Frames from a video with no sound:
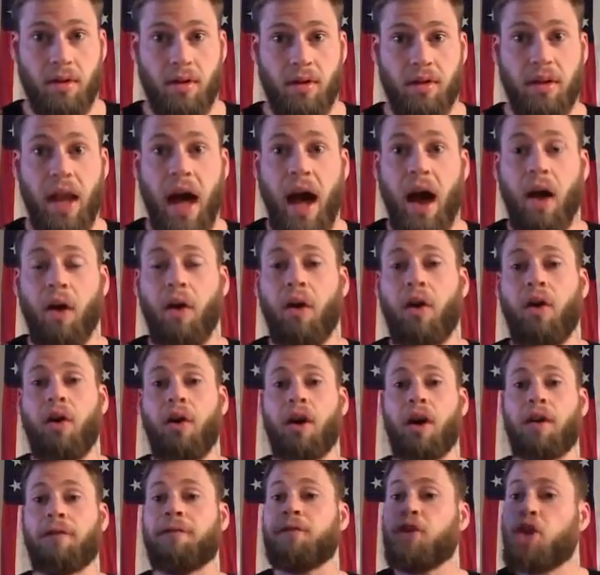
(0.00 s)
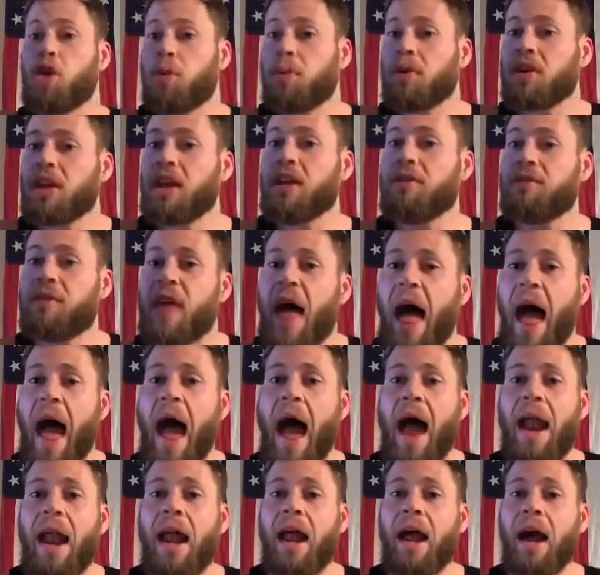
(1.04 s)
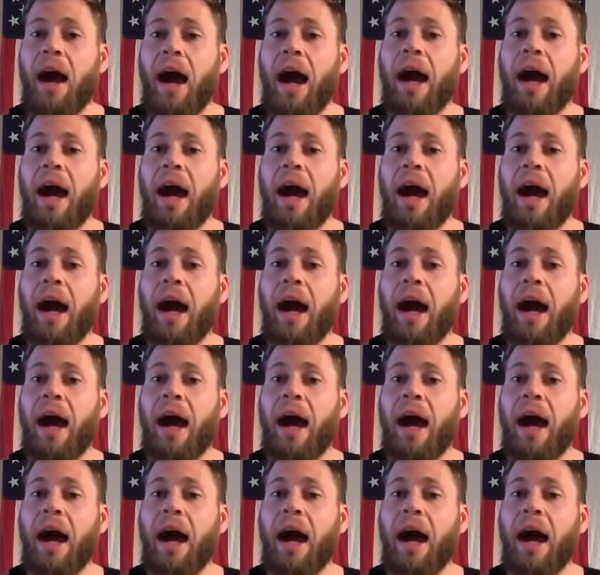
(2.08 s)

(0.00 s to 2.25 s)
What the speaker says: Now, if you believe that,